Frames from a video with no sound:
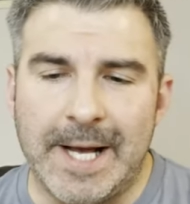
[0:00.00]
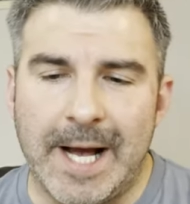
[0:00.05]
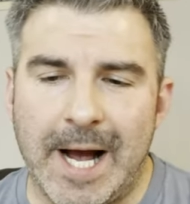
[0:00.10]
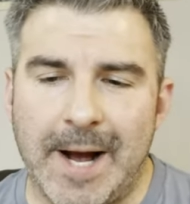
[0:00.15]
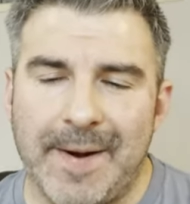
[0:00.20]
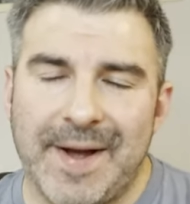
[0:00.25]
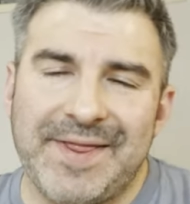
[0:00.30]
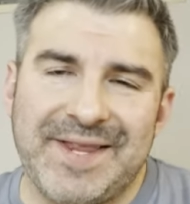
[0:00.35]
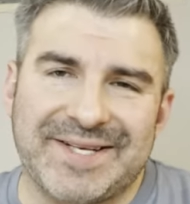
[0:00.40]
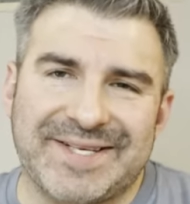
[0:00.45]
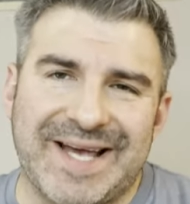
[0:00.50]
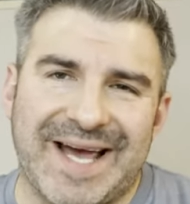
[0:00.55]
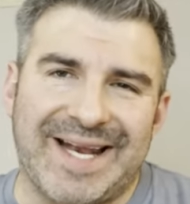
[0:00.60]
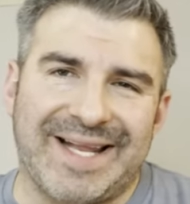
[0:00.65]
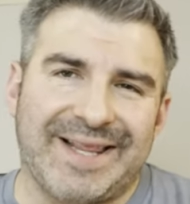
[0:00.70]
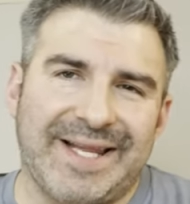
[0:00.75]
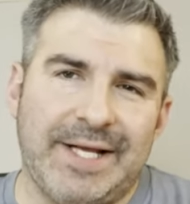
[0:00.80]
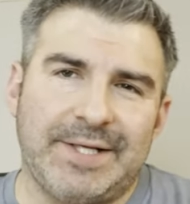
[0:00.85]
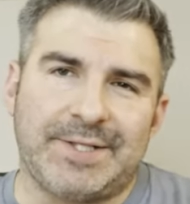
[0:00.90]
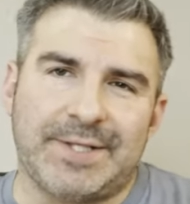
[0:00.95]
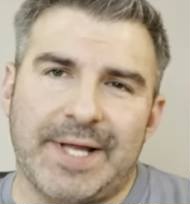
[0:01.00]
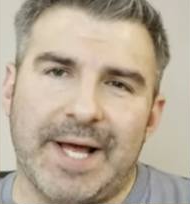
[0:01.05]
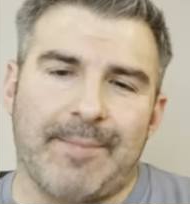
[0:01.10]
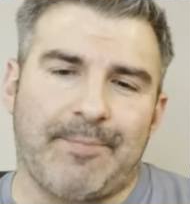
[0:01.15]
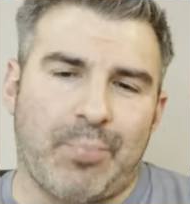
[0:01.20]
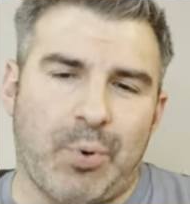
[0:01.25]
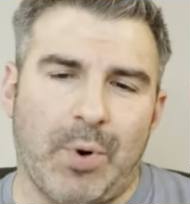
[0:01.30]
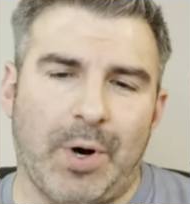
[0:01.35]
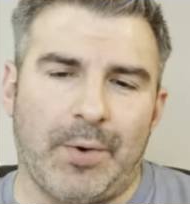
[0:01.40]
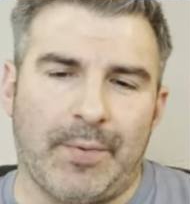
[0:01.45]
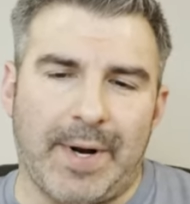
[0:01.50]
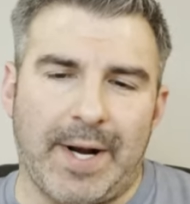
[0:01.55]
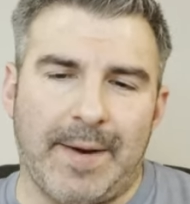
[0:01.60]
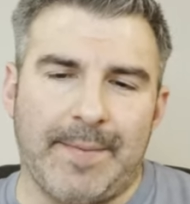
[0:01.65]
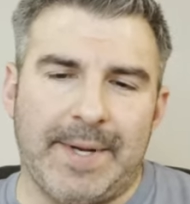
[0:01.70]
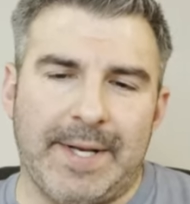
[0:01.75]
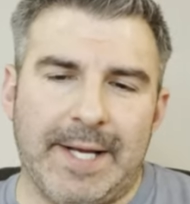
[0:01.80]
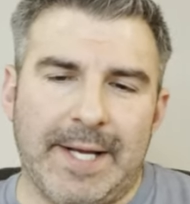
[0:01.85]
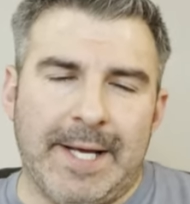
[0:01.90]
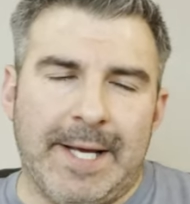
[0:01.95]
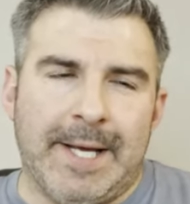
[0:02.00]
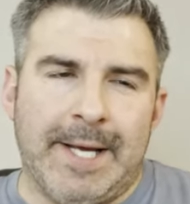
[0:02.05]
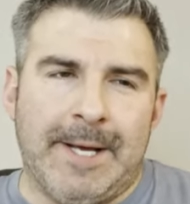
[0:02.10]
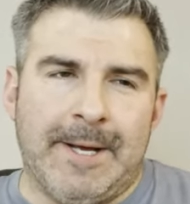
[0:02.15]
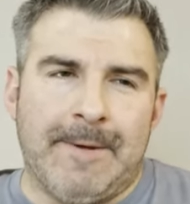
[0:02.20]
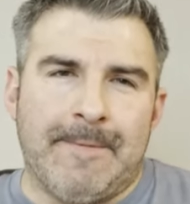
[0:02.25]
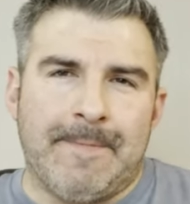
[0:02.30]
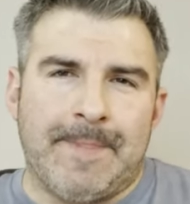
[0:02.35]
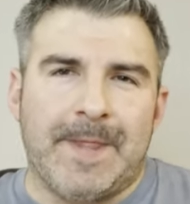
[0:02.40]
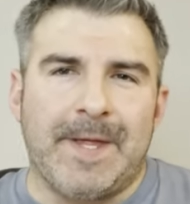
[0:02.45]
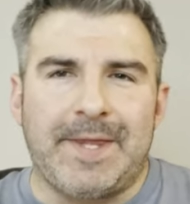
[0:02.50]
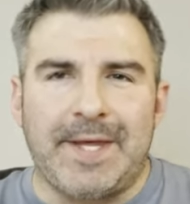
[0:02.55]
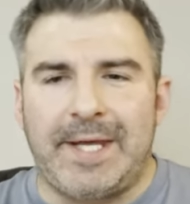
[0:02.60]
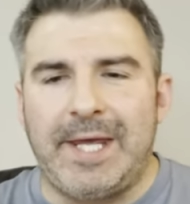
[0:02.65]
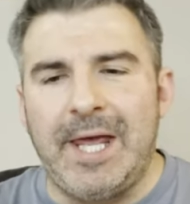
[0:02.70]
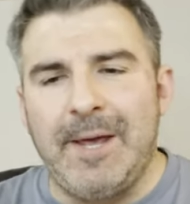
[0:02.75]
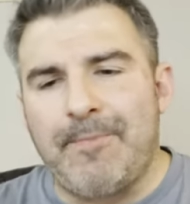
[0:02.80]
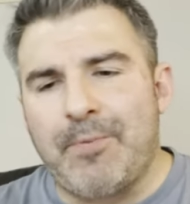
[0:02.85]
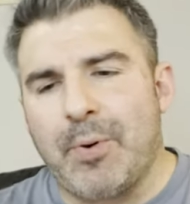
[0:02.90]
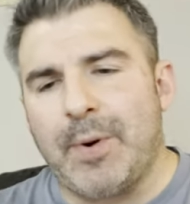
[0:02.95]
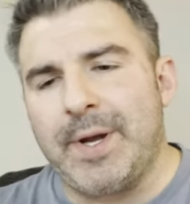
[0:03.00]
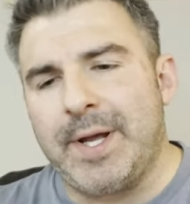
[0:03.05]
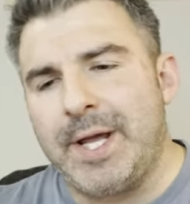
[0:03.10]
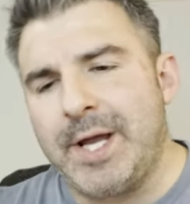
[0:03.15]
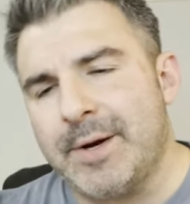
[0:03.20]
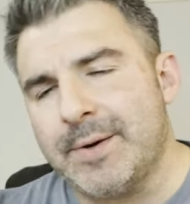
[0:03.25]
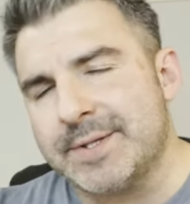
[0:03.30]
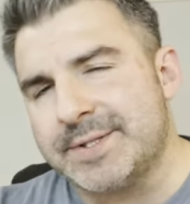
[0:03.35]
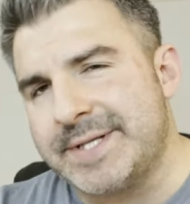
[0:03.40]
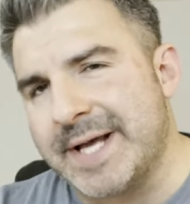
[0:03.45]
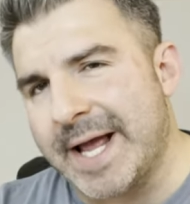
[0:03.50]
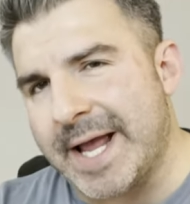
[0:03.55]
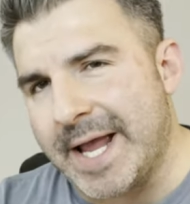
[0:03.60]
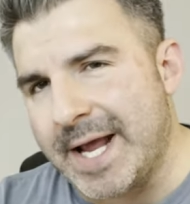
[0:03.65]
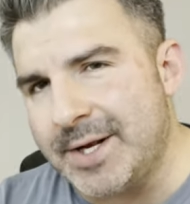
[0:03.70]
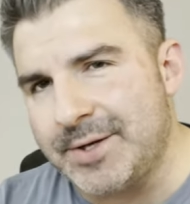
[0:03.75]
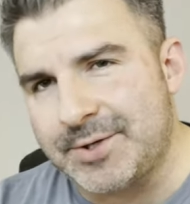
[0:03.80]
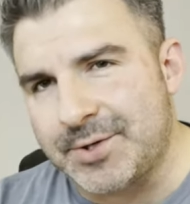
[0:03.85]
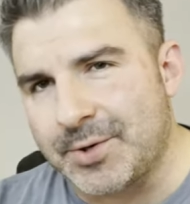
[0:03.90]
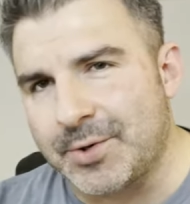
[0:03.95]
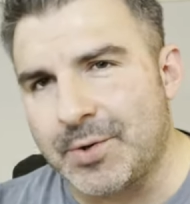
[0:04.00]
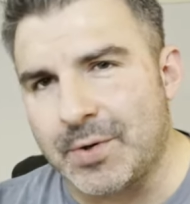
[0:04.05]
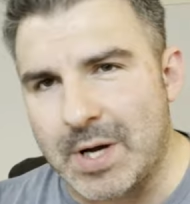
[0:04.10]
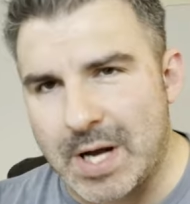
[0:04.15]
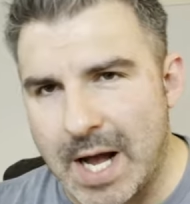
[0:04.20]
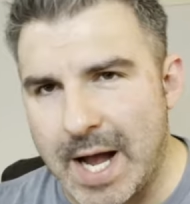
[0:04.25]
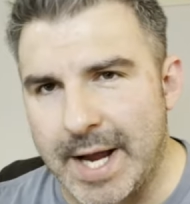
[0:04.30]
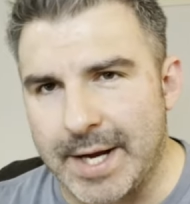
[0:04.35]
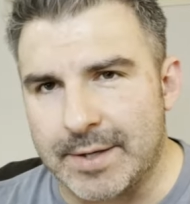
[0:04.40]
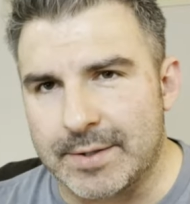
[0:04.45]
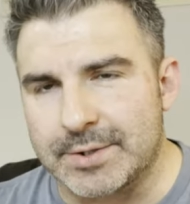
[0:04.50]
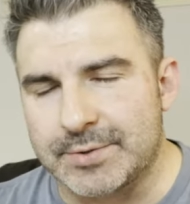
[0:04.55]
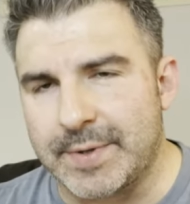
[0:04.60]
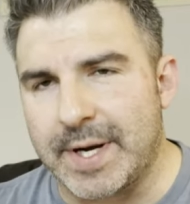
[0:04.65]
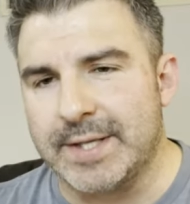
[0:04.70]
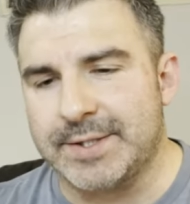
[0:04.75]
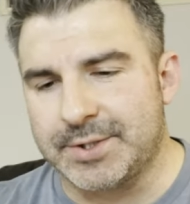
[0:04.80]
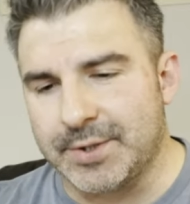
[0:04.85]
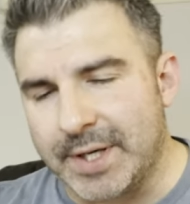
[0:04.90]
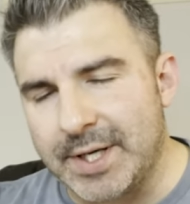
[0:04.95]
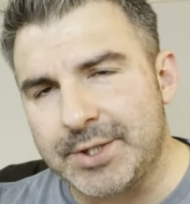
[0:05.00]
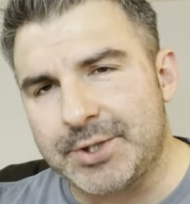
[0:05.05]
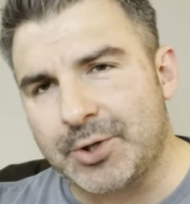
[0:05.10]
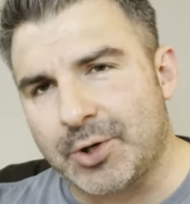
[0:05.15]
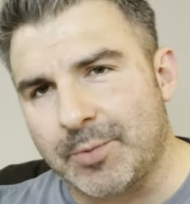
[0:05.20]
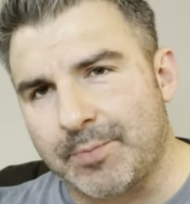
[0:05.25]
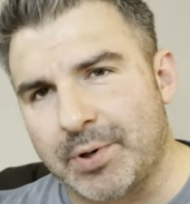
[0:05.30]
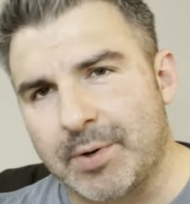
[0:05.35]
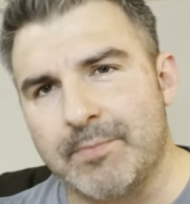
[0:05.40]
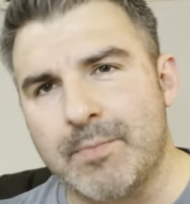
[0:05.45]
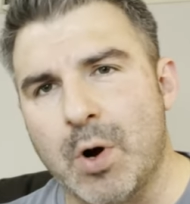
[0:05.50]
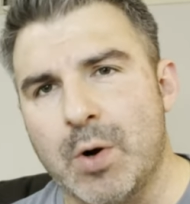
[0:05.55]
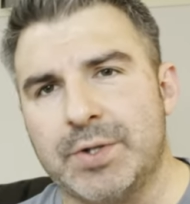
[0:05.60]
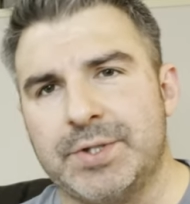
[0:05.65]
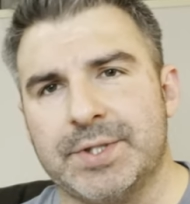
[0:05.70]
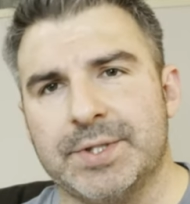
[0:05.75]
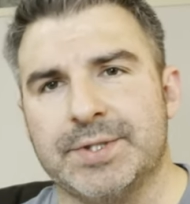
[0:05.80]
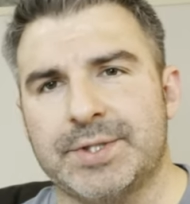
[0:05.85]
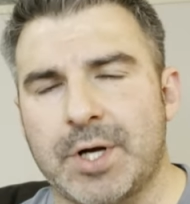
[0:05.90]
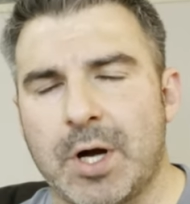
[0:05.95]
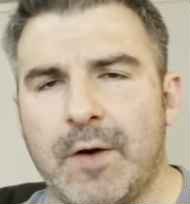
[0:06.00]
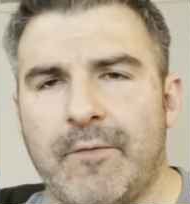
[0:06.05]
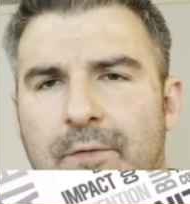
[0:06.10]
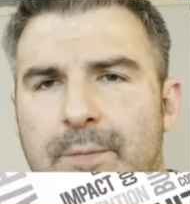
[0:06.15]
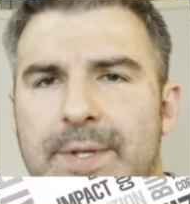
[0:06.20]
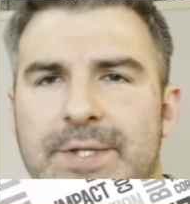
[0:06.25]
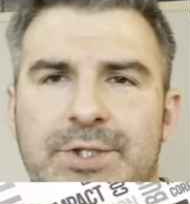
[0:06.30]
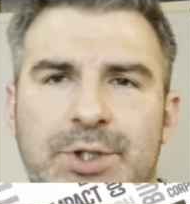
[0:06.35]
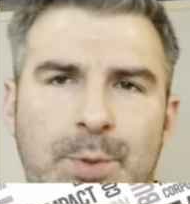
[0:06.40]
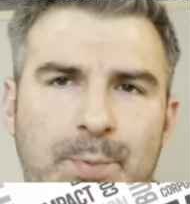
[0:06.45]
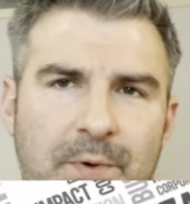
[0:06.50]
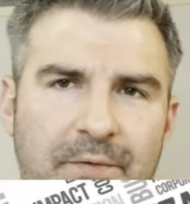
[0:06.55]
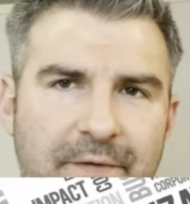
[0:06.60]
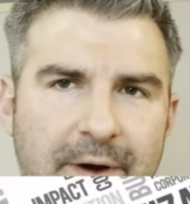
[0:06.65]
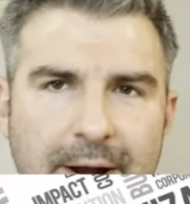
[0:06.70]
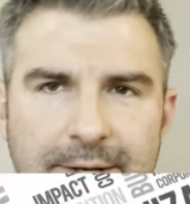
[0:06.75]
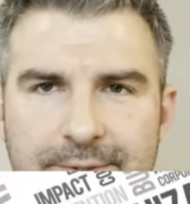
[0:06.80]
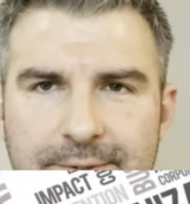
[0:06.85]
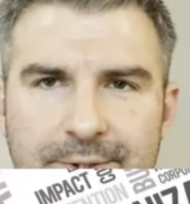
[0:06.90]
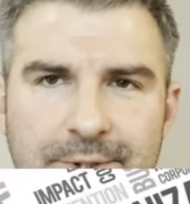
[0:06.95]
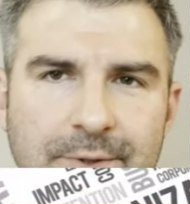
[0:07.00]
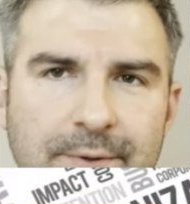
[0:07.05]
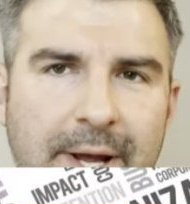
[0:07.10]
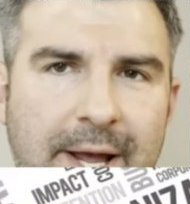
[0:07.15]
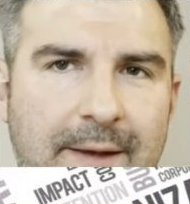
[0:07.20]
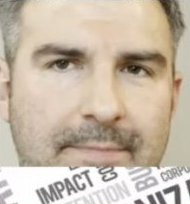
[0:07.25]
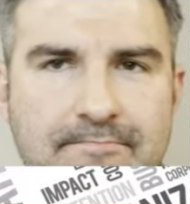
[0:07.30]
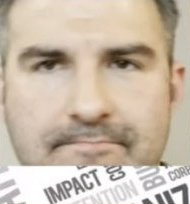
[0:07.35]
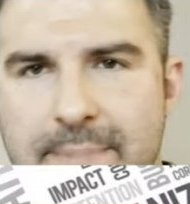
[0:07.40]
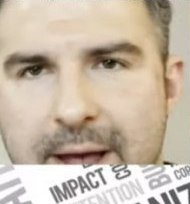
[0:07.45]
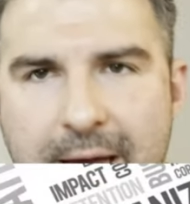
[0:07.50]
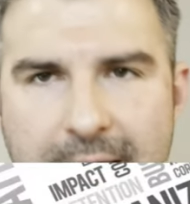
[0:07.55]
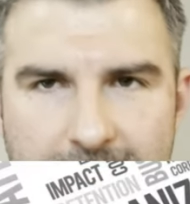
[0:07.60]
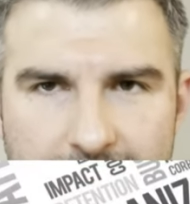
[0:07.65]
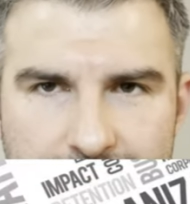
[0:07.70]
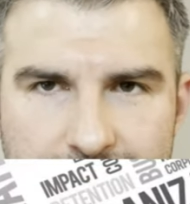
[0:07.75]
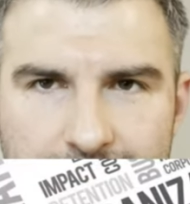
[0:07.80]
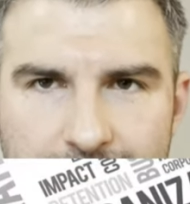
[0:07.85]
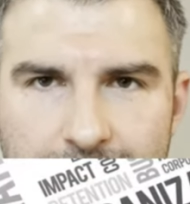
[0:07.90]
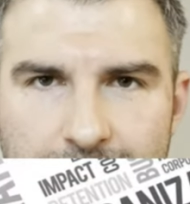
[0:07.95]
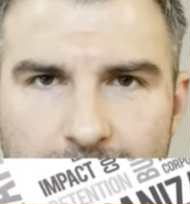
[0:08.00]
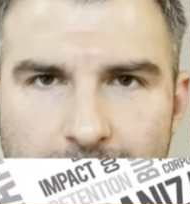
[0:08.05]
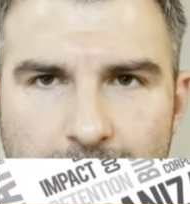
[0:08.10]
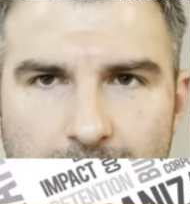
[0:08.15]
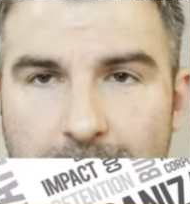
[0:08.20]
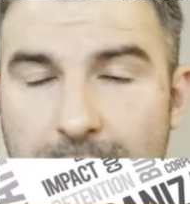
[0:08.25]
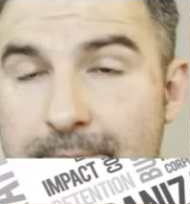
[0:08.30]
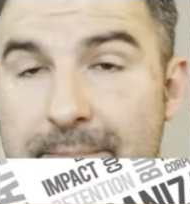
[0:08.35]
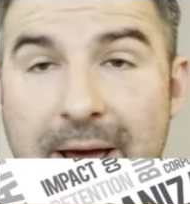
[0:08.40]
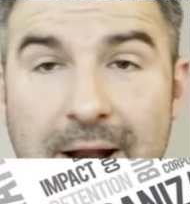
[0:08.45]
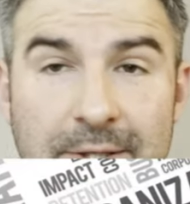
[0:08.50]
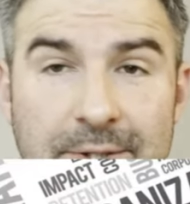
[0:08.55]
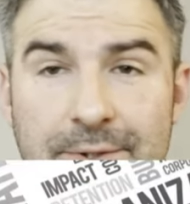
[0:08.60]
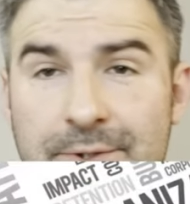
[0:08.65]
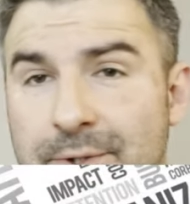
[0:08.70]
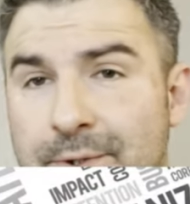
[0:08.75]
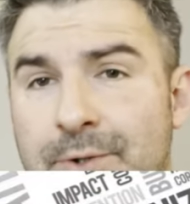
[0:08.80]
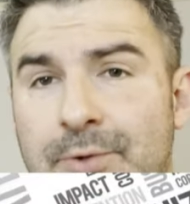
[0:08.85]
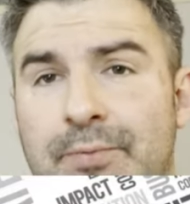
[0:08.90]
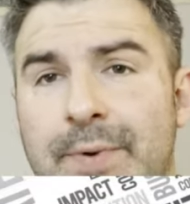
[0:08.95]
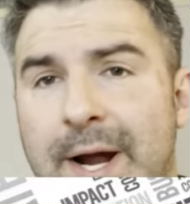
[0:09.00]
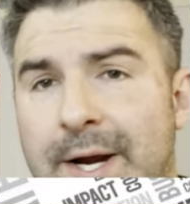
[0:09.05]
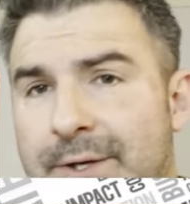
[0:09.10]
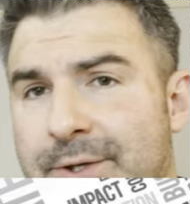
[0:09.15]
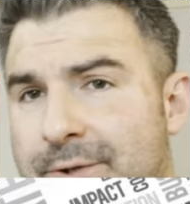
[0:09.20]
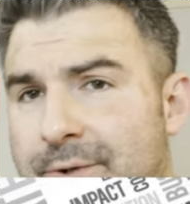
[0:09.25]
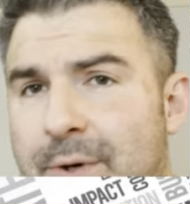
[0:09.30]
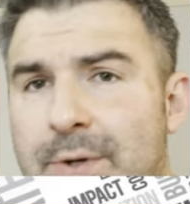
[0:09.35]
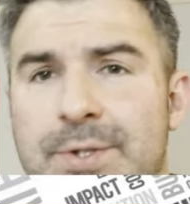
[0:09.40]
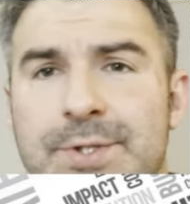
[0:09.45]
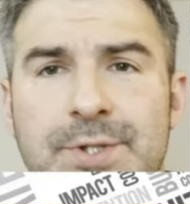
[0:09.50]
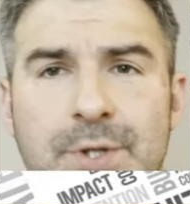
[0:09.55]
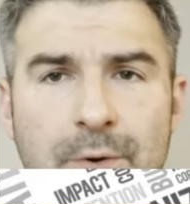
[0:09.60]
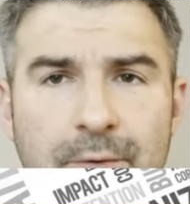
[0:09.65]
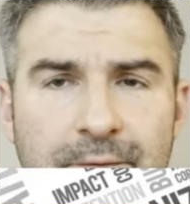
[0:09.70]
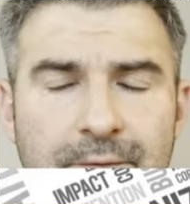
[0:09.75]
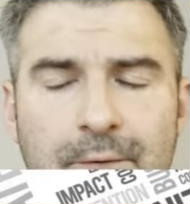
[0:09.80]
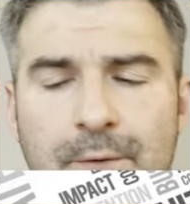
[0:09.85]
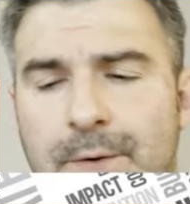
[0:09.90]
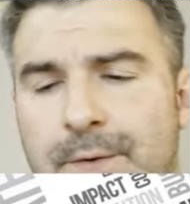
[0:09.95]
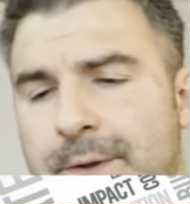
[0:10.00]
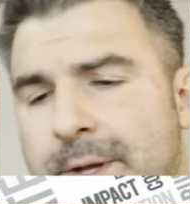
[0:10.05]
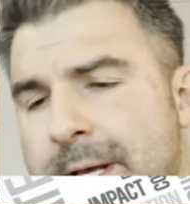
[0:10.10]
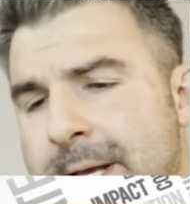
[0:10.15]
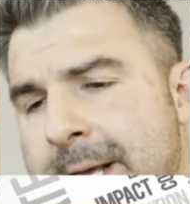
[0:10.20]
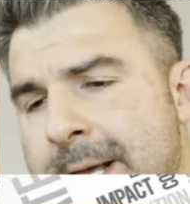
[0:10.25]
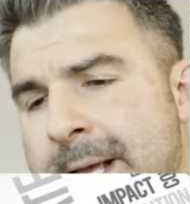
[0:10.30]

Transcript: Uh, and this kind of leads to that point, right? I mean, the key point here is that internal hires, right? So internal promotions, call it from a supervisor to a manager or a manager to a director or so forth